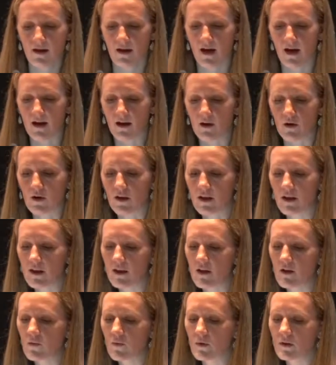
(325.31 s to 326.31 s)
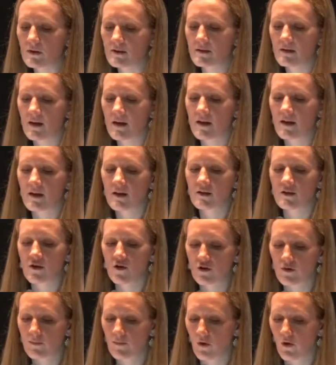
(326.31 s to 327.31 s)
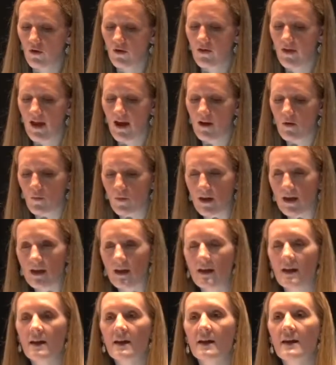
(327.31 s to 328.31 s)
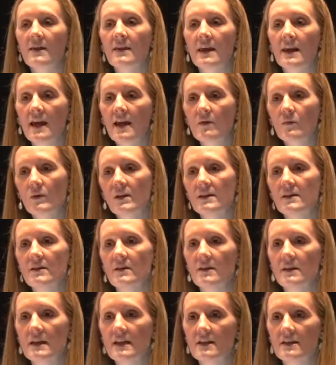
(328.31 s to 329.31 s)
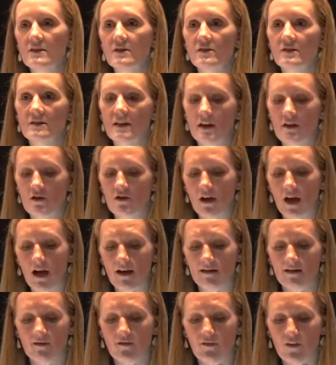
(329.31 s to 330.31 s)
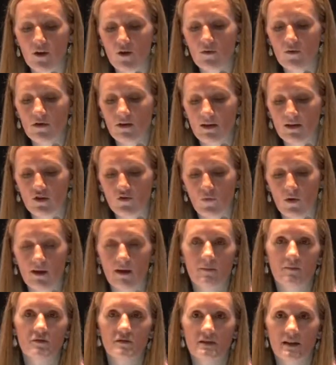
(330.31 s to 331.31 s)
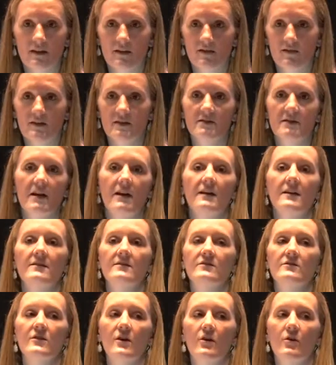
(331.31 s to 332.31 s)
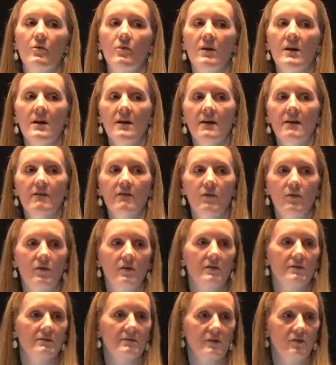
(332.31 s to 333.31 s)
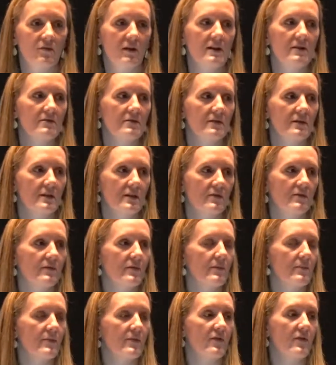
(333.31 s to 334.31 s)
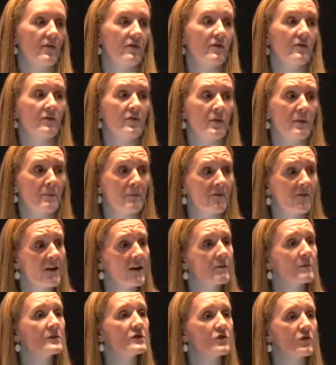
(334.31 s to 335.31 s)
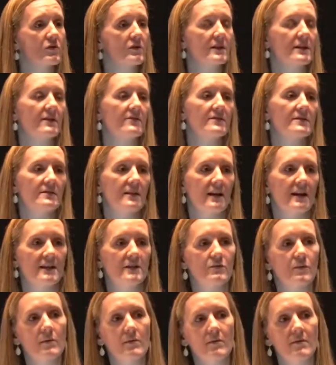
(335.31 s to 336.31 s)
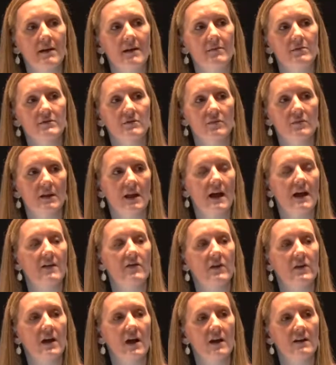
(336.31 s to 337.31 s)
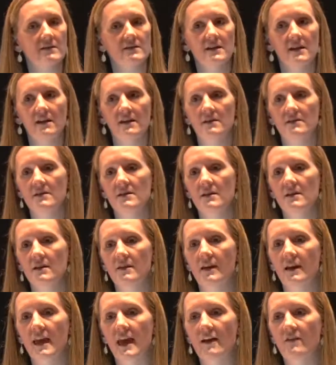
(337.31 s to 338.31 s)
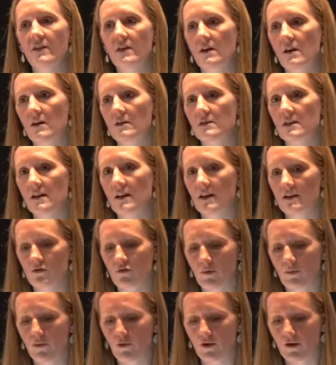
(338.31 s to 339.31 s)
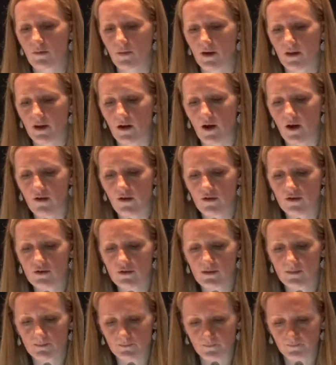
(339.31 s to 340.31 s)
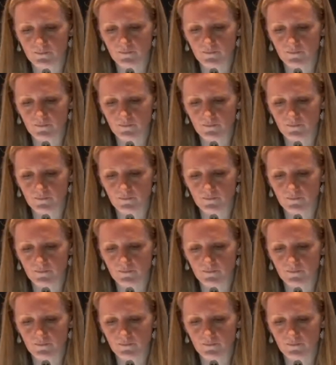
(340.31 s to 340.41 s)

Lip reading: It was notable that in the end, we needed to standardize fewer than 20% of the studies. So for greater, for the fair majority of studies, we were able to rely on the content, the caffeine content as reported by the authors.